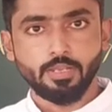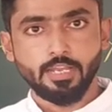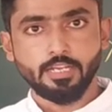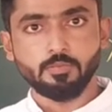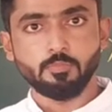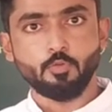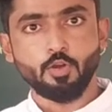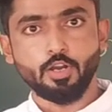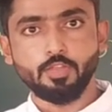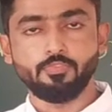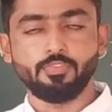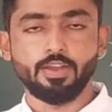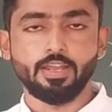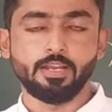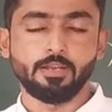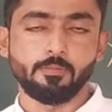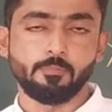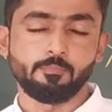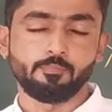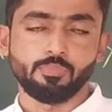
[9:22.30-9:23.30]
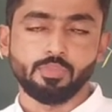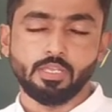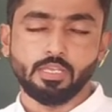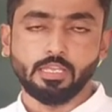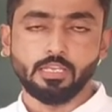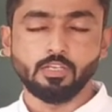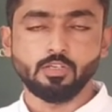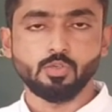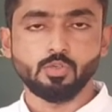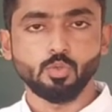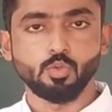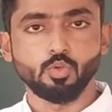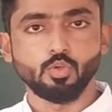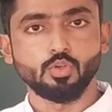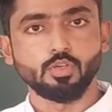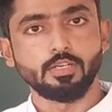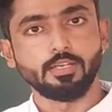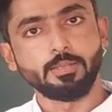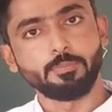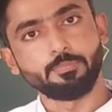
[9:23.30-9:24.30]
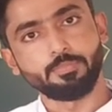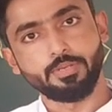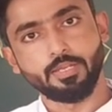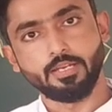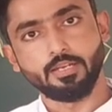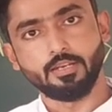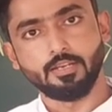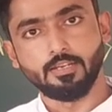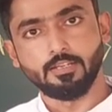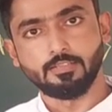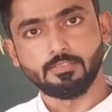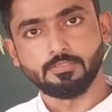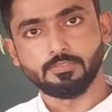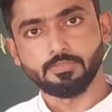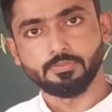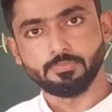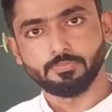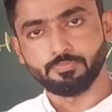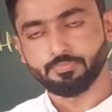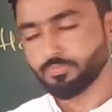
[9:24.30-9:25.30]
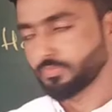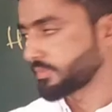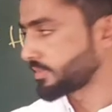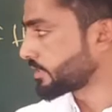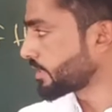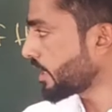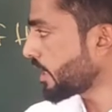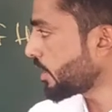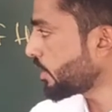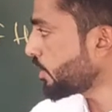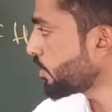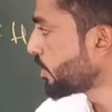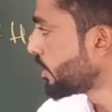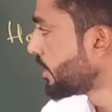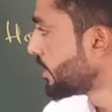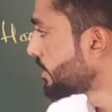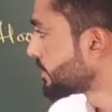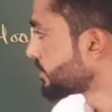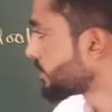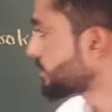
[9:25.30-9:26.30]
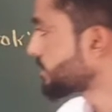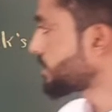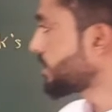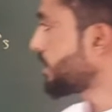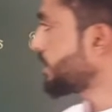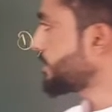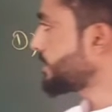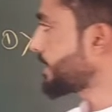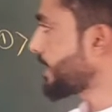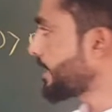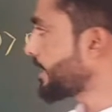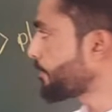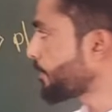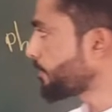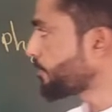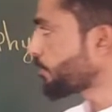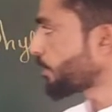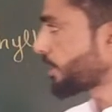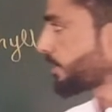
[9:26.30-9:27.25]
get modified into leaf tendrils. Now the third type of